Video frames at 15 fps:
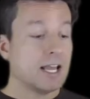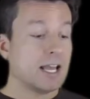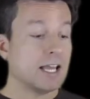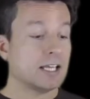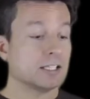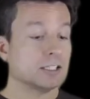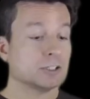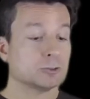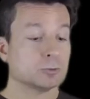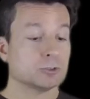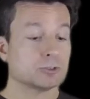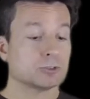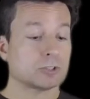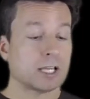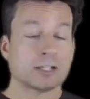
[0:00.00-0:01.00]
And this
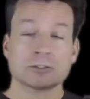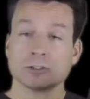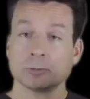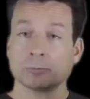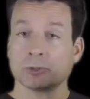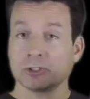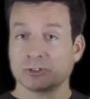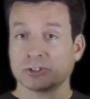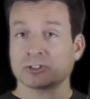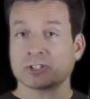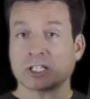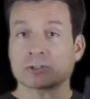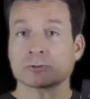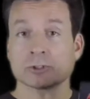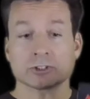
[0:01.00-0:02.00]
was actually pretty
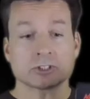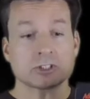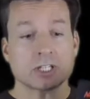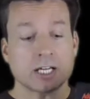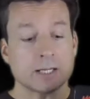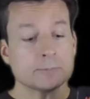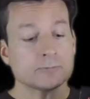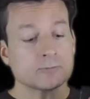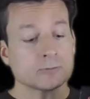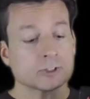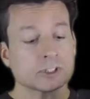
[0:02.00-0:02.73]
successful at the time.